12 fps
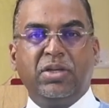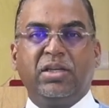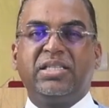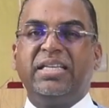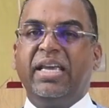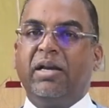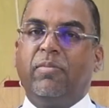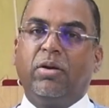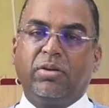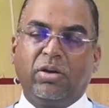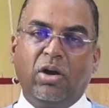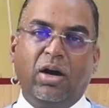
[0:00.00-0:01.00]
a saying
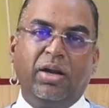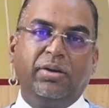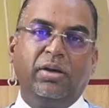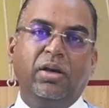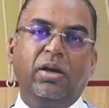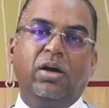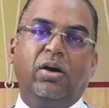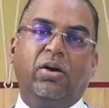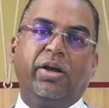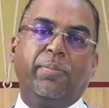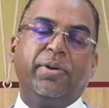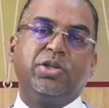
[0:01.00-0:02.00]
about the god
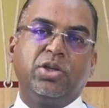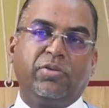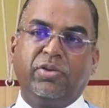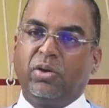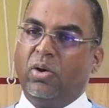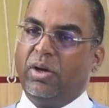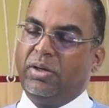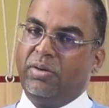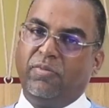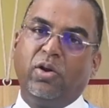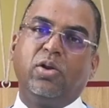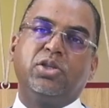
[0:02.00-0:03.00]
or a picture of the
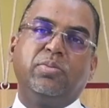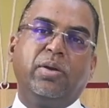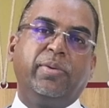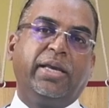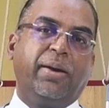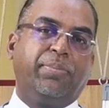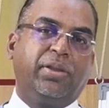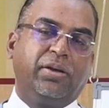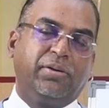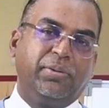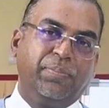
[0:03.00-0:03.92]
god will also maybe kept there.